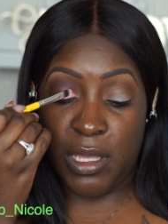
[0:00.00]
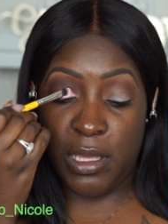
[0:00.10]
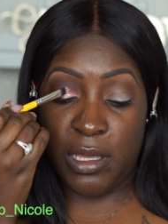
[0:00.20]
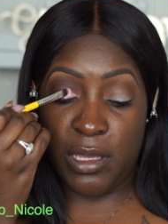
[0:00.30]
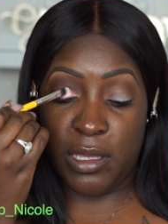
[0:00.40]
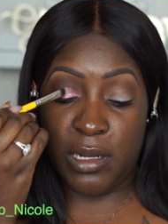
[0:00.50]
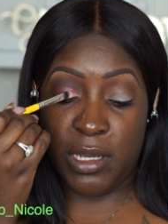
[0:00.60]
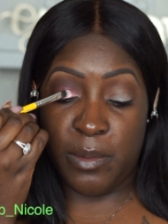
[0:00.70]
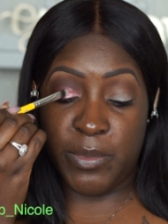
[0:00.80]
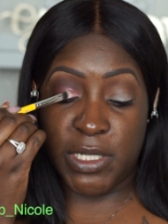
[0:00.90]
And
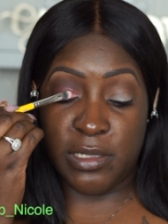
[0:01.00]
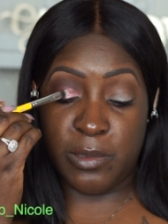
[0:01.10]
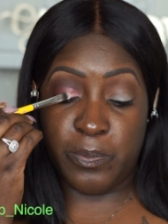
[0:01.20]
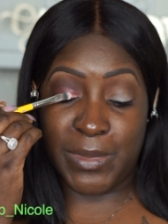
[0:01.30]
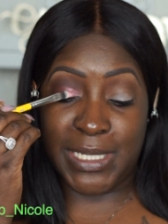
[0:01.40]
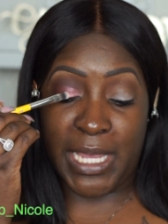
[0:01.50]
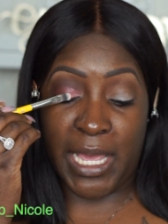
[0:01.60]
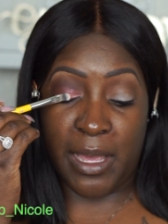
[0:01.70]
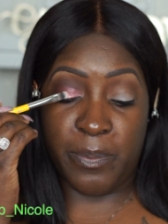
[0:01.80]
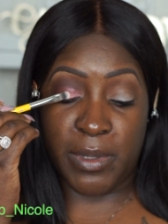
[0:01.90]
I'm just
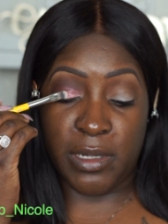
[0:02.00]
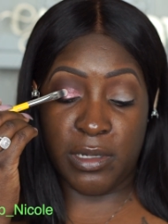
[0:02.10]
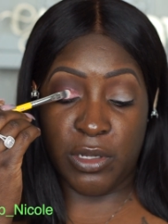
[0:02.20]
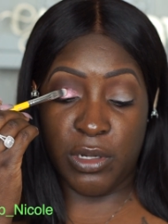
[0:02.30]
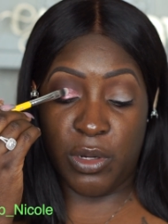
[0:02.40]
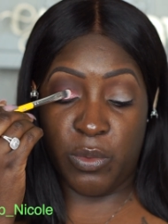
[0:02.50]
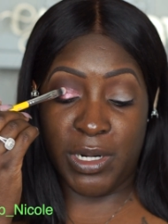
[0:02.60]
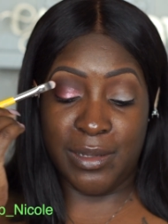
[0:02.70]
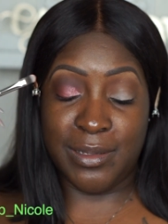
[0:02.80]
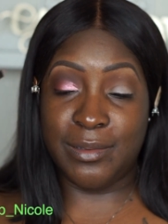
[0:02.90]
tapping. You don't
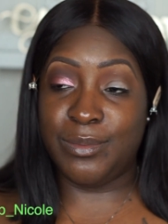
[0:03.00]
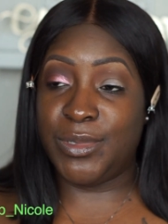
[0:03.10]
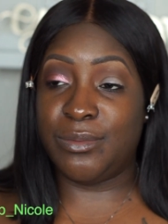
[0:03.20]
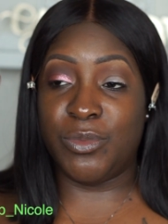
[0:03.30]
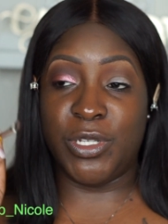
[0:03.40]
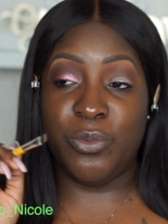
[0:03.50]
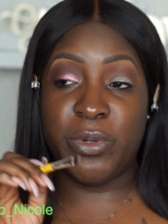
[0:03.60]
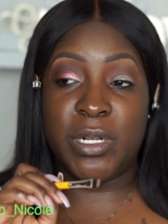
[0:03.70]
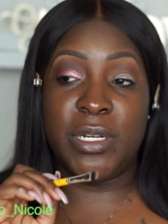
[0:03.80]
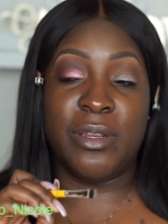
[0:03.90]
want to, when you
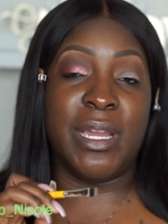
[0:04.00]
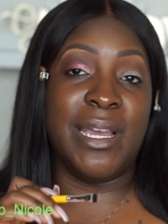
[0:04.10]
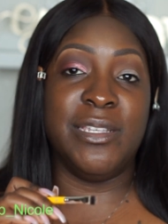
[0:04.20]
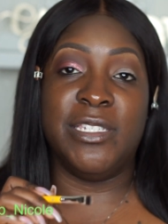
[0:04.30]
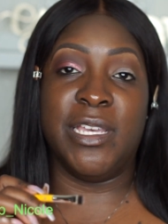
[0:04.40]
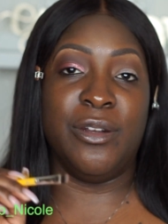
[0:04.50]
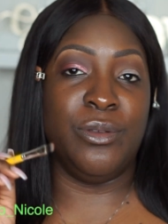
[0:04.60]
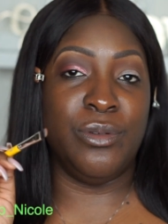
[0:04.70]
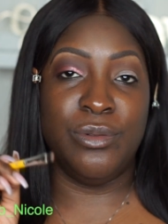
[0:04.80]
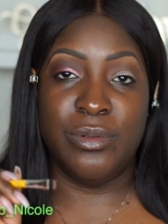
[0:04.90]
put on your
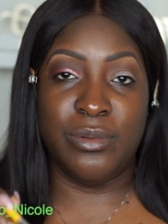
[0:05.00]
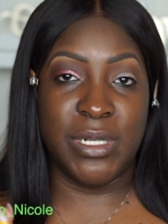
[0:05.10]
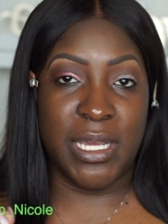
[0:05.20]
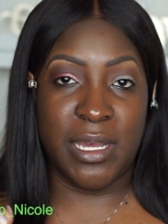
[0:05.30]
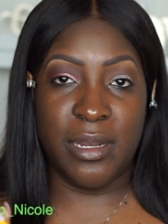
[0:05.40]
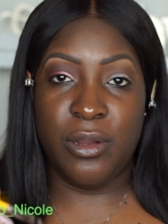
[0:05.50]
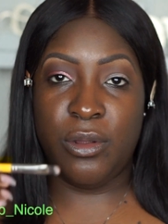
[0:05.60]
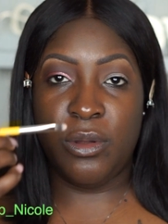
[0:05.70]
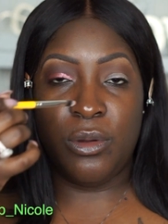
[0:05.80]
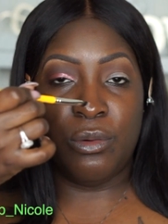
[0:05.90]
eyeshadow, you do not
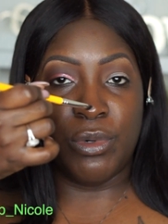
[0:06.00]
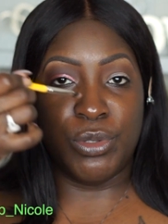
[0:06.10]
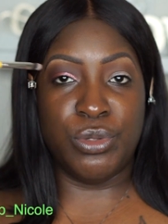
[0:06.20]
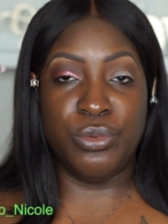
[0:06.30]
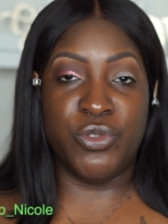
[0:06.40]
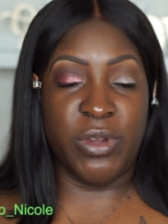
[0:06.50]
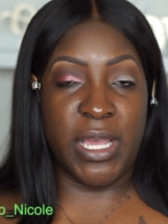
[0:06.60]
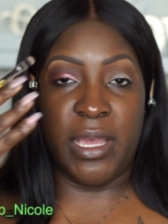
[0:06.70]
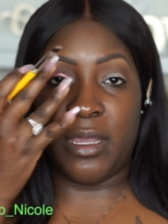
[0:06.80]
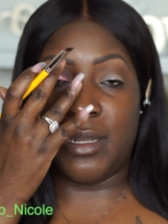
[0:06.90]
want to
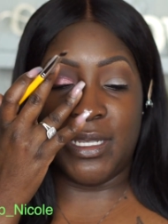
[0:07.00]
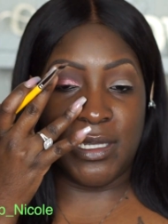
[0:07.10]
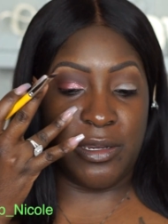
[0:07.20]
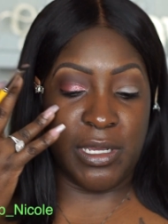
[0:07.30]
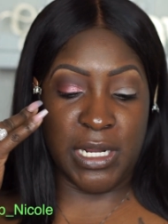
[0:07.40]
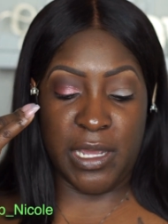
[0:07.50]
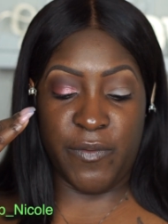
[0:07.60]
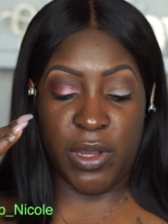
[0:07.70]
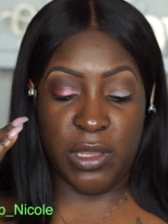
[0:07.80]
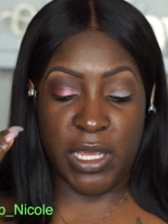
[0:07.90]
drag. That's how you're going to
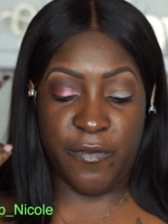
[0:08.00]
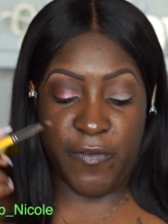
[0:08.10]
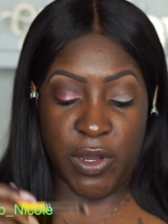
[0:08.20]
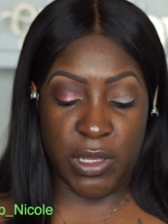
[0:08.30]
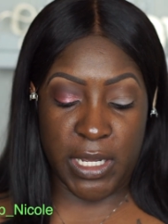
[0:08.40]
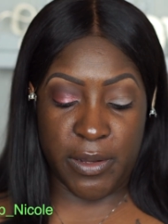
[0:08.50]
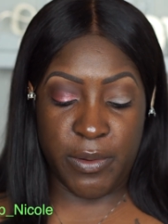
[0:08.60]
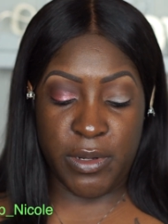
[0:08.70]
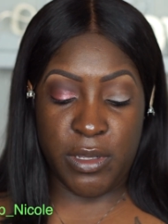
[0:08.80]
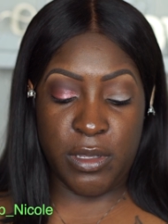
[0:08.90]
have all that
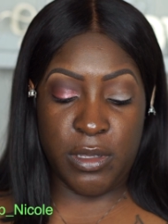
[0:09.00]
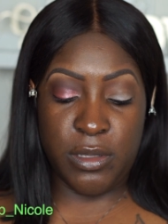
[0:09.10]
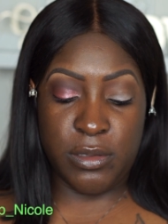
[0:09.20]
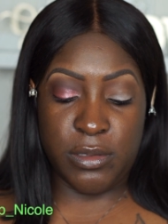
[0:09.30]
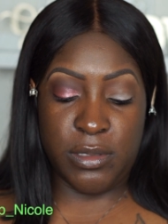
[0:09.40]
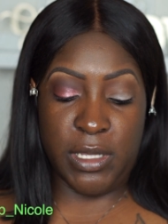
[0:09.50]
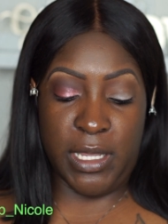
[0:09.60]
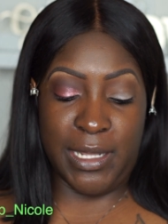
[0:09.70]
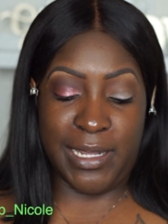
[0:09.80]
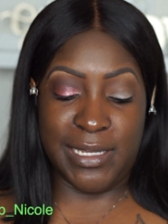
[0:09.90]
fallout.
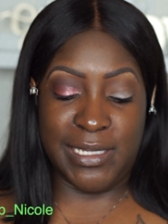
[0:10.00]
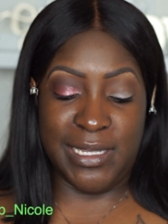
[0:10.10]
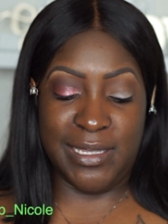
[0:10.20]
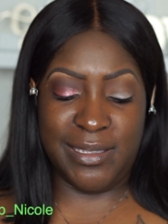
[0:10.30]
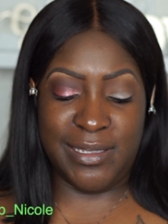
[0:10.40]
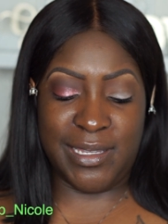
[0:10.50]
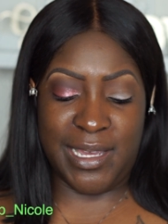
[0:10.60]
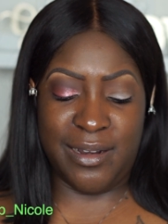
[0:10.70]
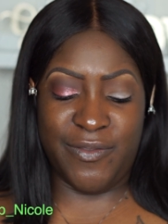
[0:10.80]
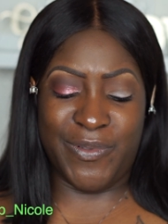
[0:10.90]
And like I said, this is
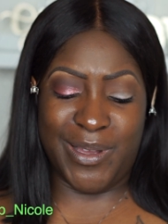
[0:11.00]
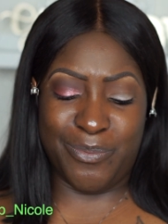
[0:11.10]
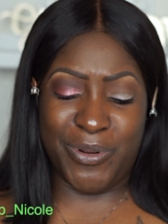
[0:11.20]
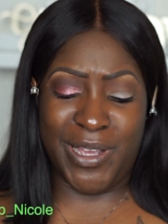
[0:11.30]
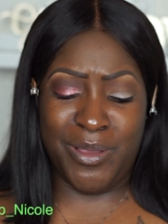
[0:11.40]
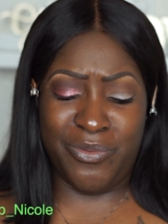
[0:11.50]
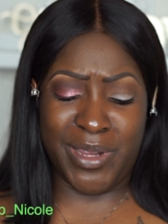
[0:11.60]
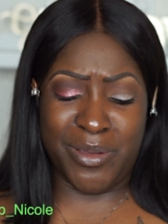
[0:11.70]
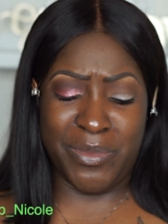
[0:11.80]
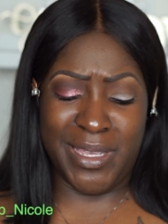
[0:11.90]
kind of, I'll probably
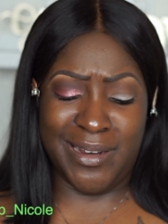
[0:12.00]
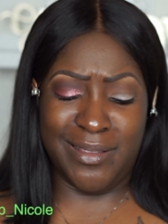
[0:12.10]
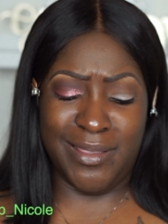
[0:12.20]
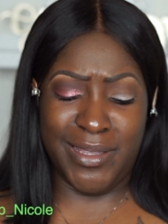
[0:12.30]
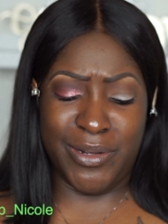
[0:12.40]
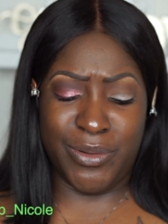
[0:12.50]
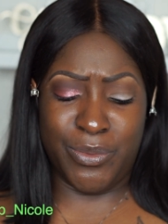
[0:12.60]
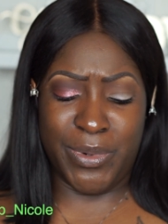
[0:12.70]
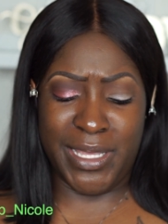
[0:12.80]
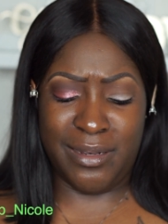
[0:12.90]
recommend a
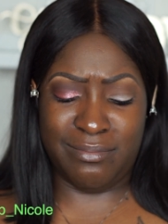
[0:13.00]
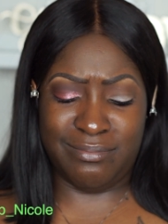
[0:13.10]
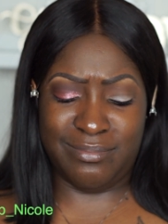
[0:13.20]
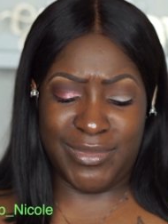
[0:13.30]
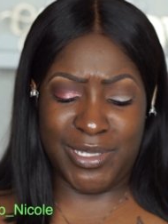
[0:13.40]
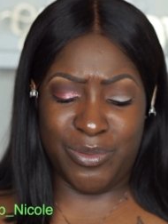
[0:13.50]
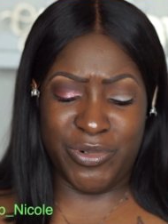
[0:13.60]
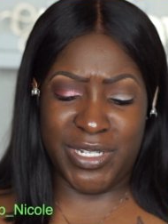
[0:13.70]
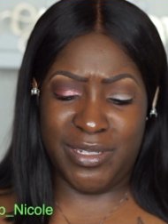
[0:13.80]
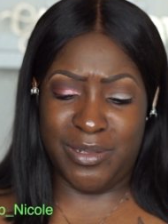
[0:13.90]
little wet to the
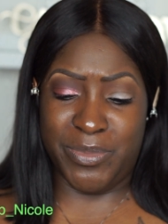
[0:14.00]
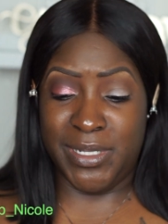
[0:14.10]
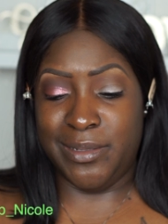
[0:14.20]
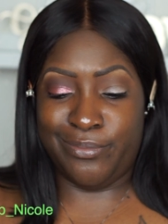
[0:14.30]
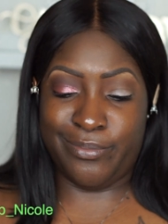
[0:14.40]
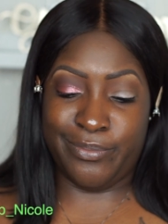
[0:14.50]
brush, but